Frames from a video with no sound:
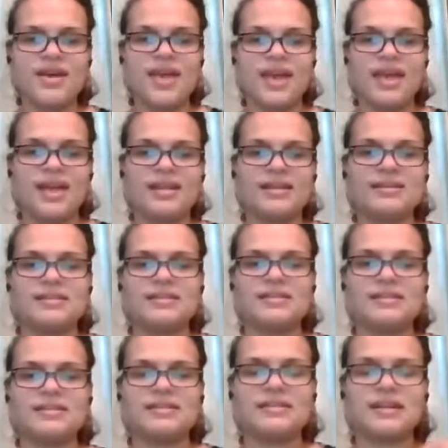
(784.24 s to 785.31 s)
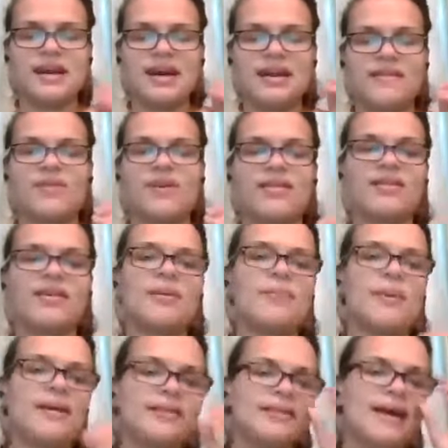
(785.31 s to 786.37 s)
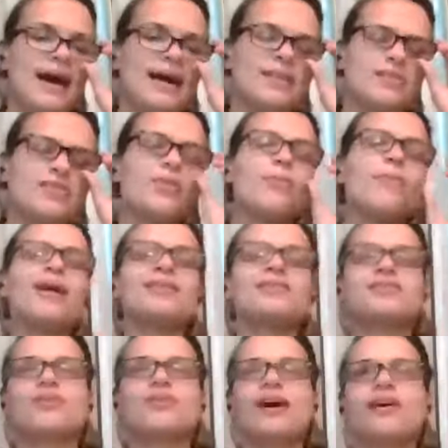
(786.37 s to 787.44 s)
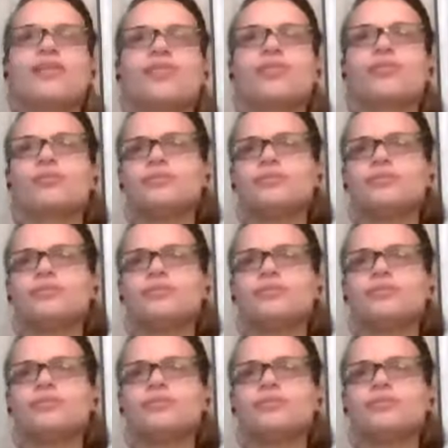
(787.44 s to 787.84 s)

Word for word: and kind of what I think about that. So, mental health,